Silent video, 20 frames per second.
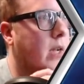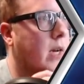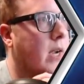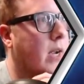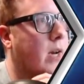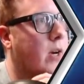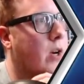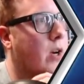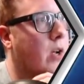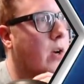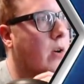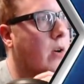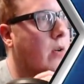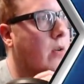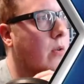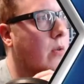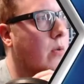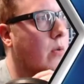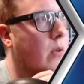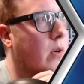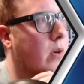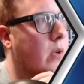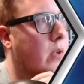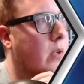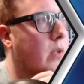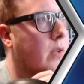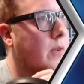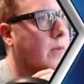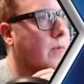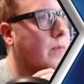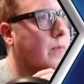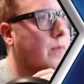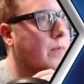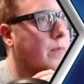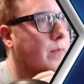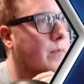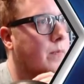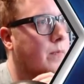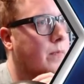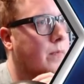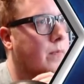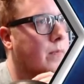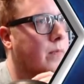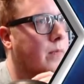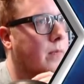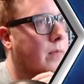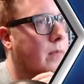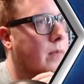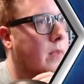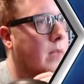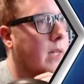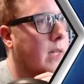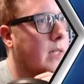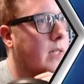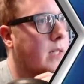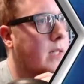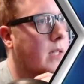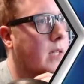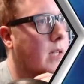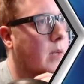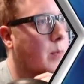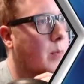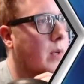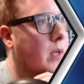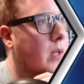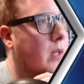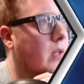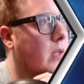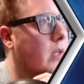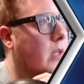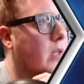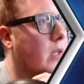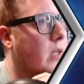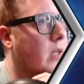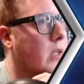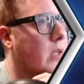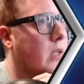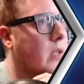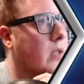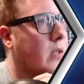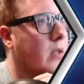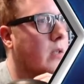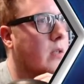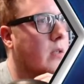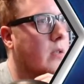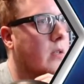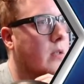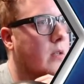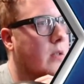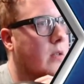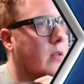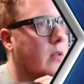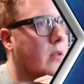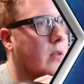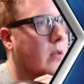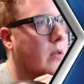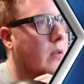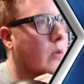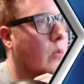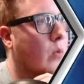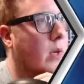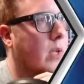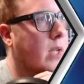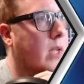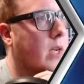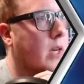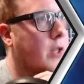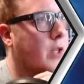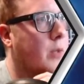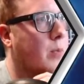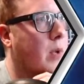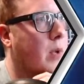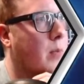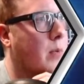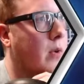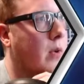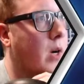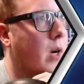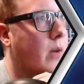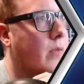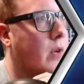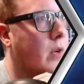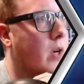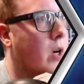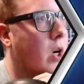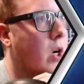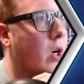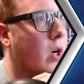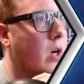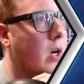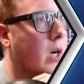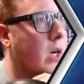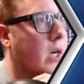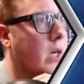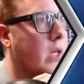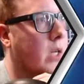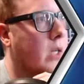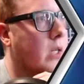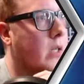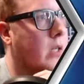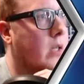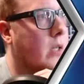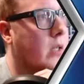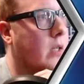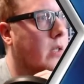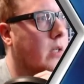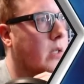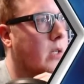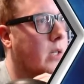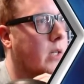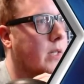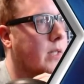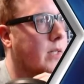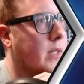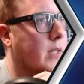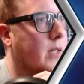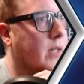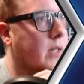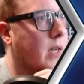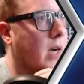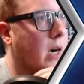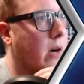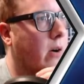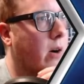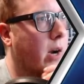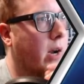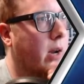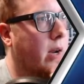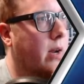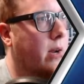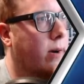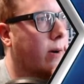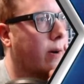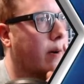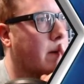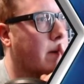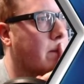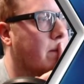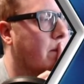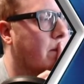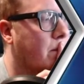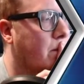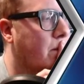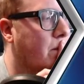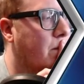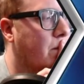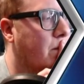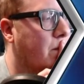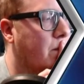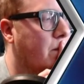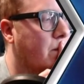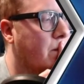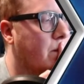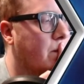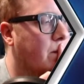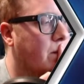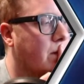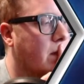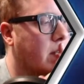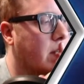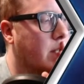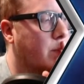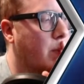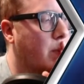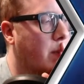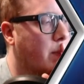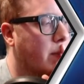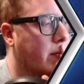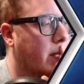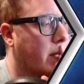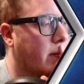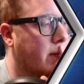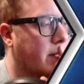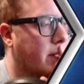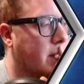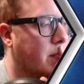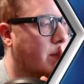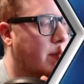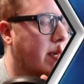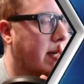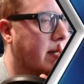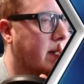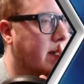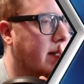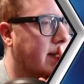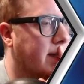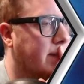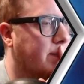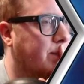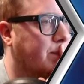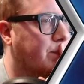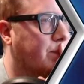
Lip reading: And I know that typically what catches people off guard is this guy right here. Because people don't expect it.